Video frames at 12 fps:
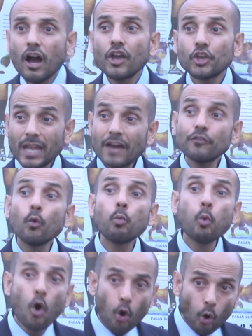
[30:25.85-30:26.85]
You're going to have a
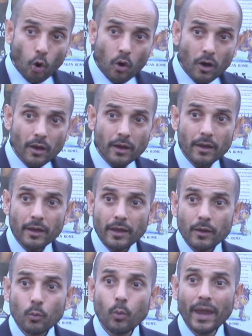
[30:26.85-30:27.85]
war.
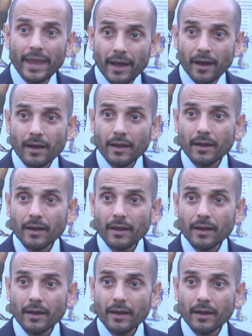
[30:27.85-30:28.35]
Where?